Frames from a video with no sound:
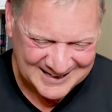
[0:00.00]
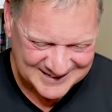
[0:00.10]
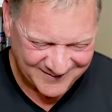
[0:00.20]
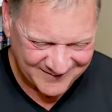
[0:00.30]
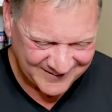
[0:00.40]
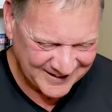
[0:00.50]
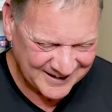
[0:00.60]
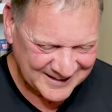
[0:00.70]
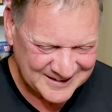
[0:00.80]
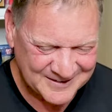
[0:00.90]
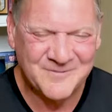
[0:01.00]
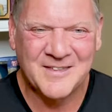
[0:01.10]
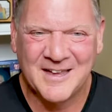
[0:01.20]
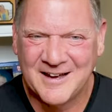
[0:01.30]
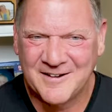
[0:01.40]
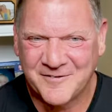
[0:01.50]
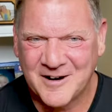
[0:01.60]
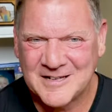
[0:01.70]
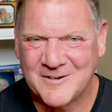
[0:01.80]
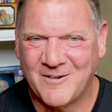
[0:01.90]
So you're gonna do
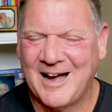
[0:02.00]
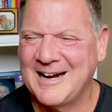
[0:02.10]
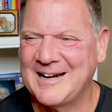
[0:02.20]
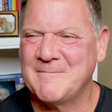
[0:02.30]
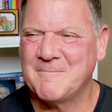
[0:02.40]
front squat,